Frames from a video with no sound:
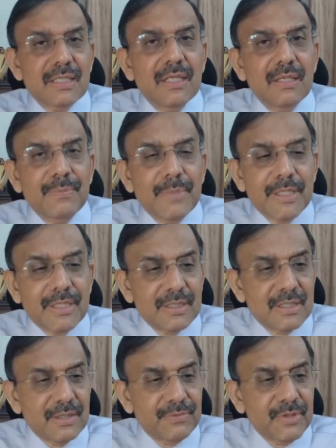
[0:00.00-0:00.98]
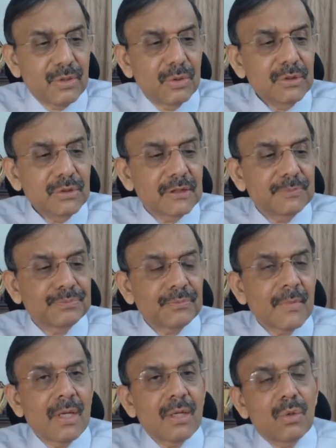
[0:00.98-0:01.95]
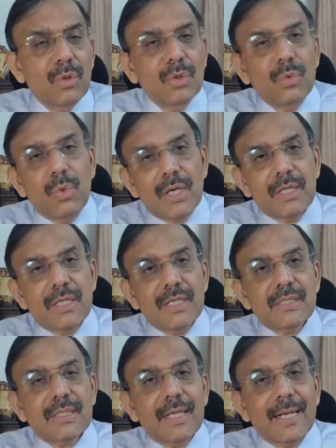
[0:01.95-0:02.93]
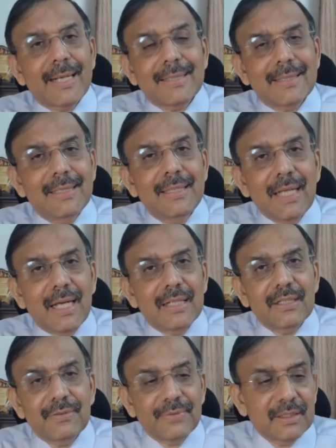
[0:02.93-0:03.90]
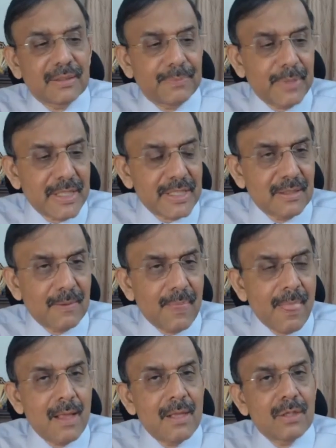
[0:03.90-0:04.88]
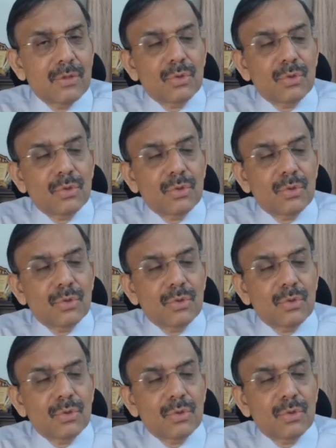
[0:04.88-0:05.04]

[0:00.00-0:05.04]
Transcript: Goal 1 is correctly identifying the patient. So always use 2 identifiers.